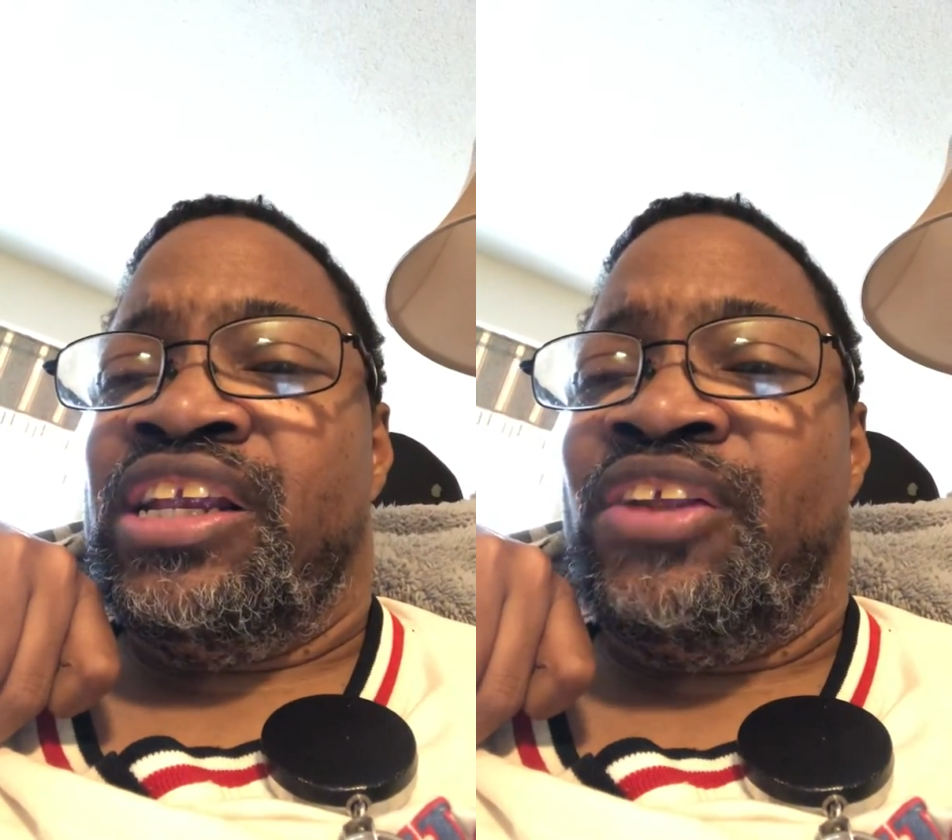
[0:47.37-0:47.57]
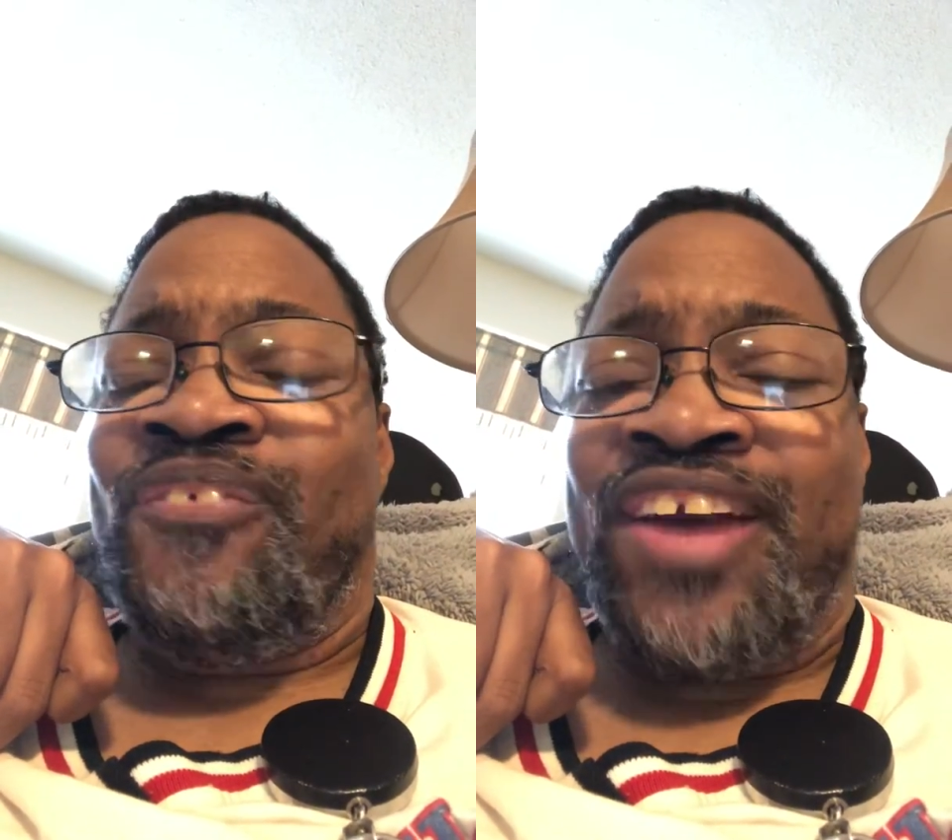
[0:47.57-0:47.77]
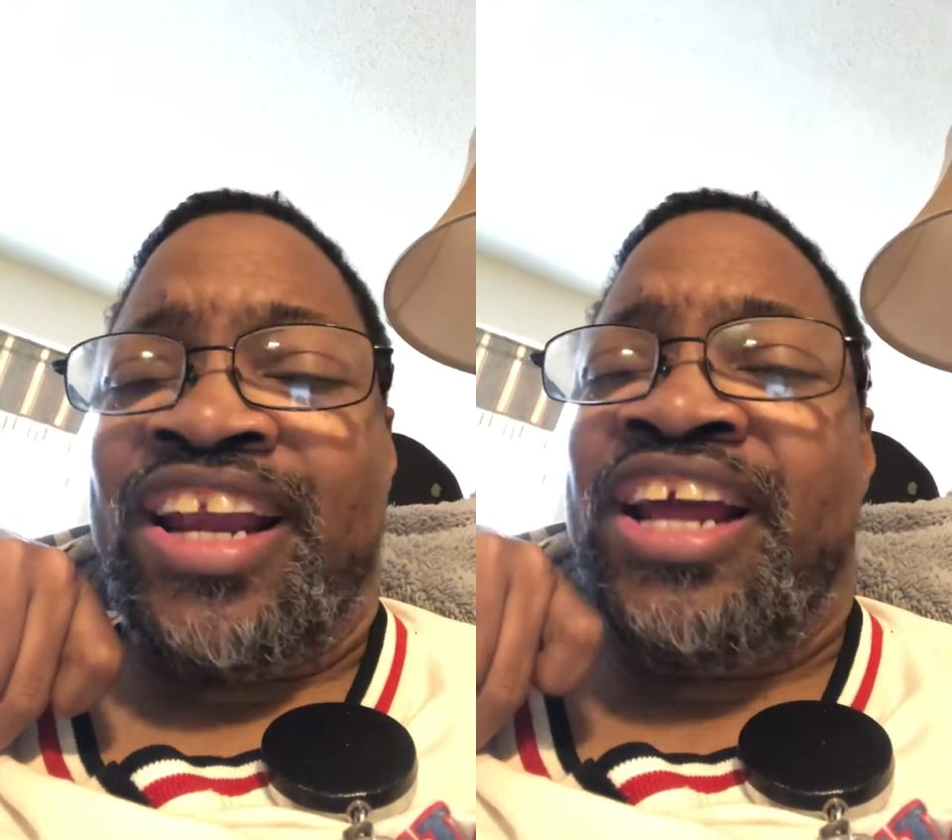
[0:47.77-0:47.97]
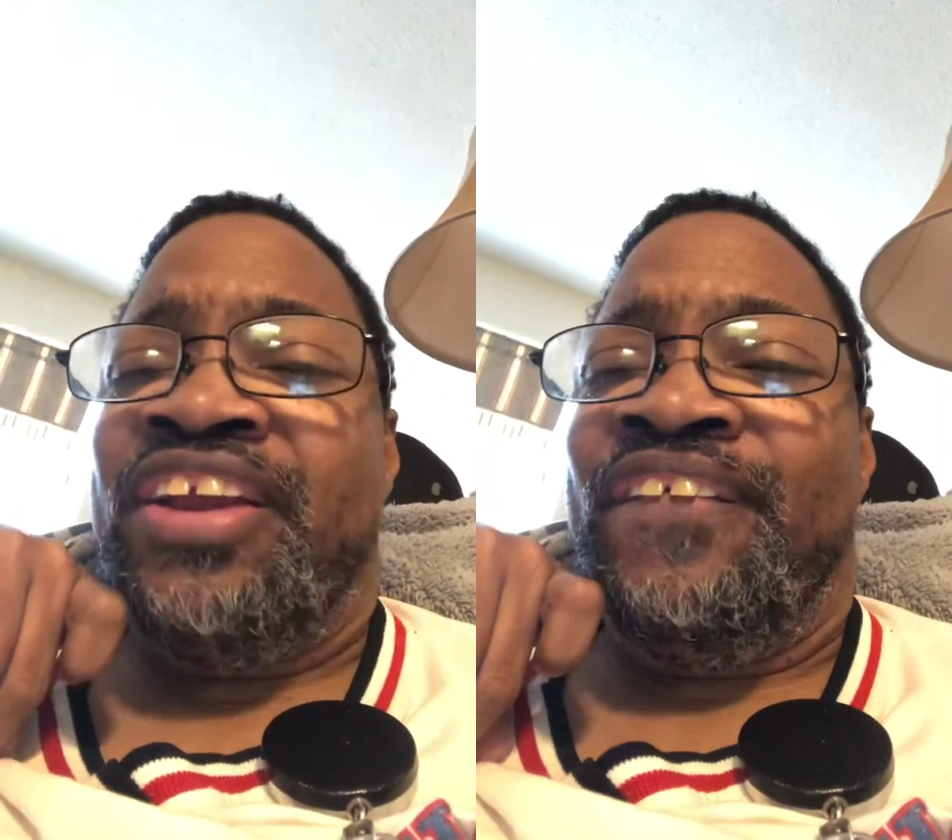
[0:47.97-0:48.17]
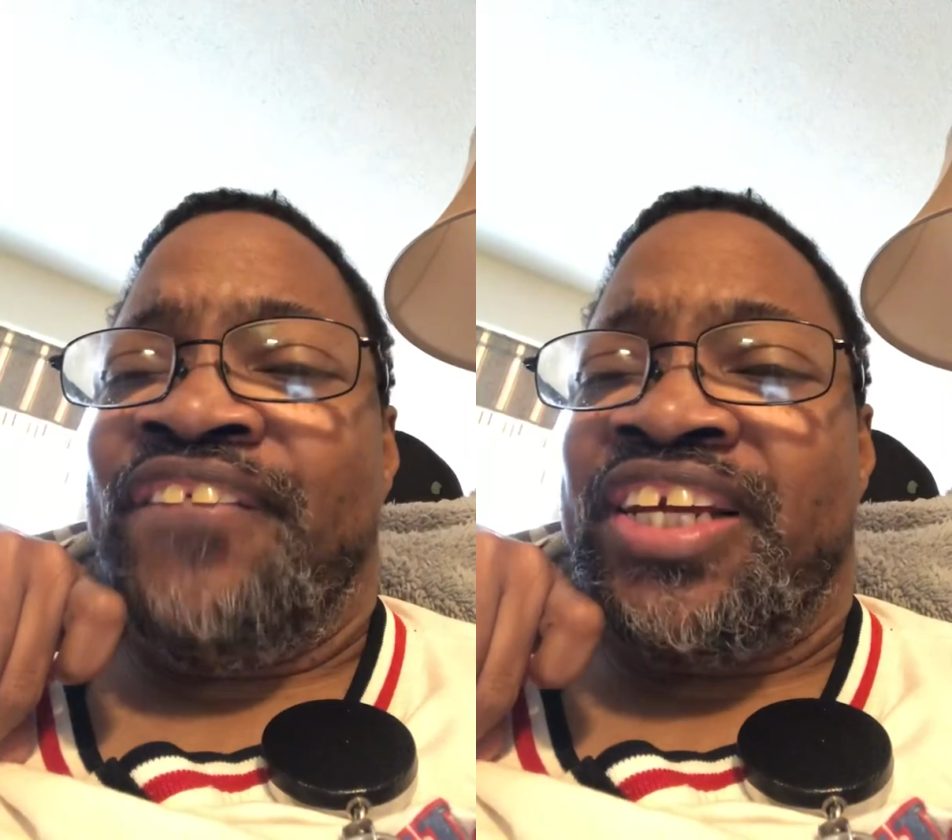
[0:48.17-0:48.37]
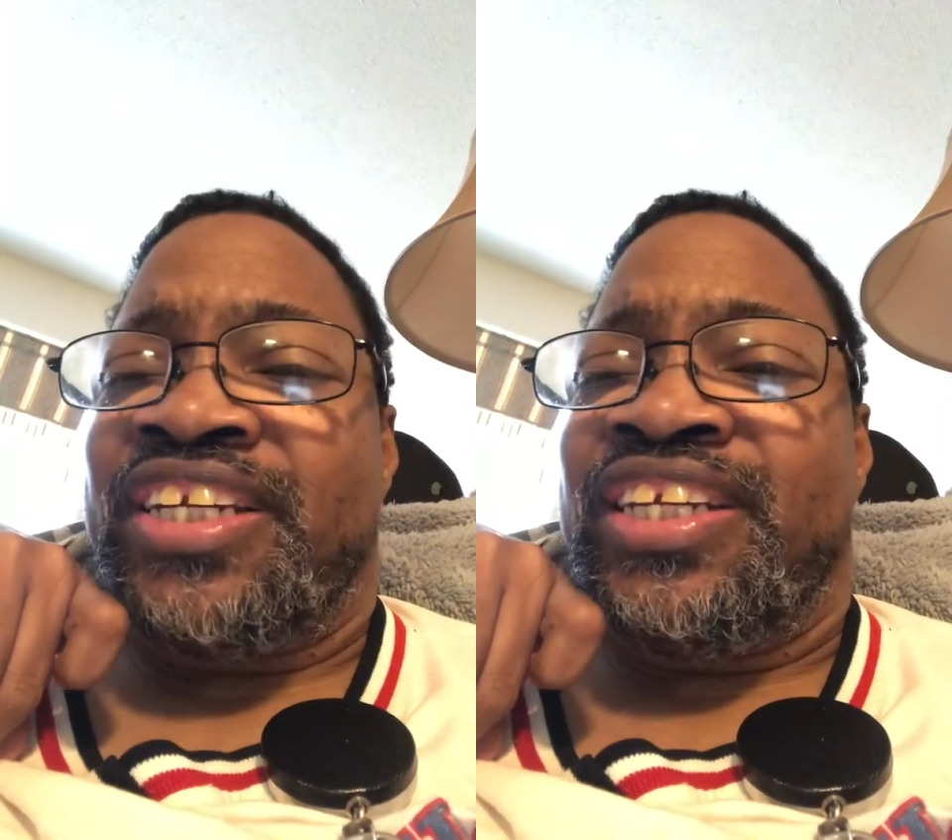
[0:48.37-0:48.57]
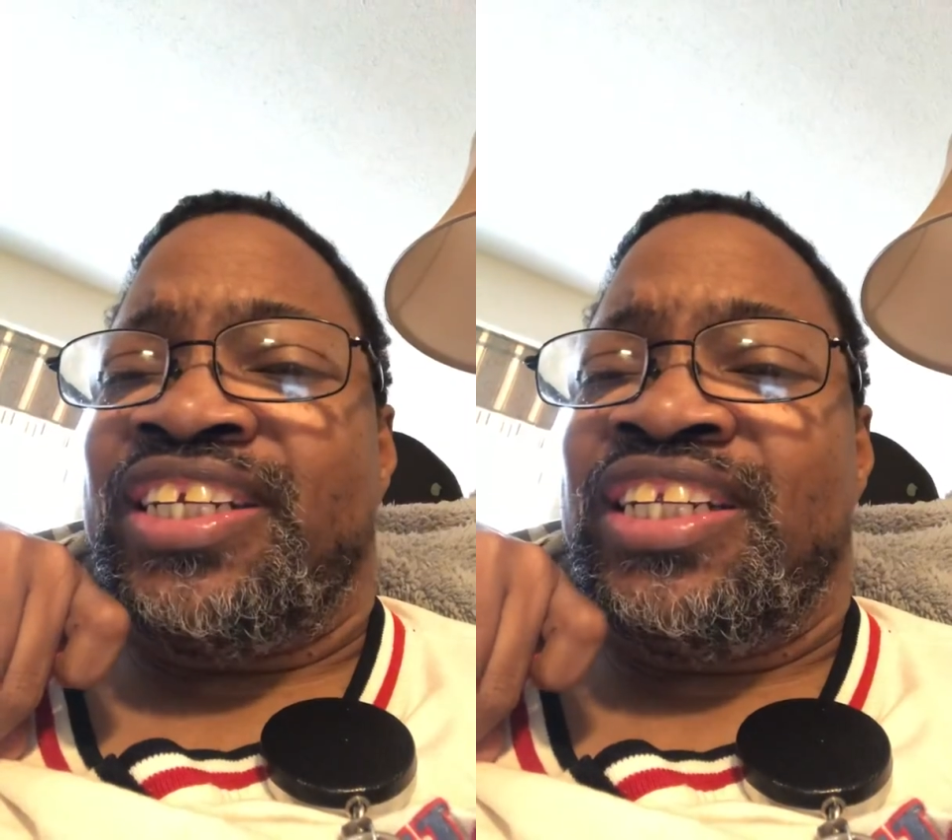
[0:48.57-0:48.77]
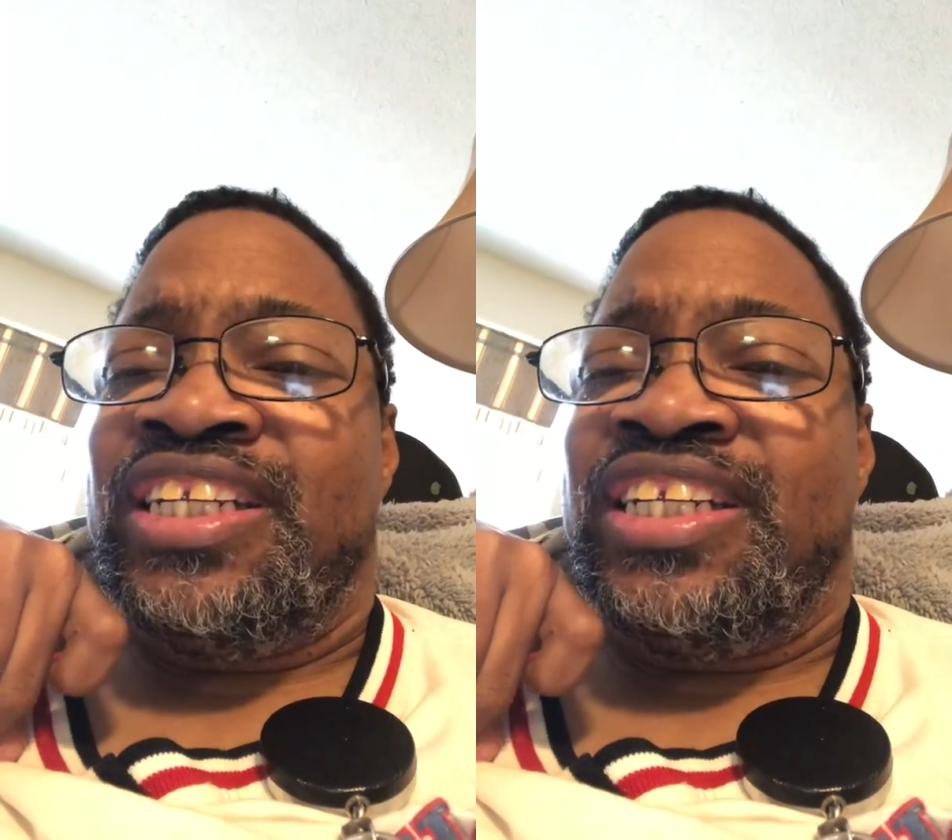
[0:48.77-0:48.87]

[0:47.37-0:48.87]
the way they do business.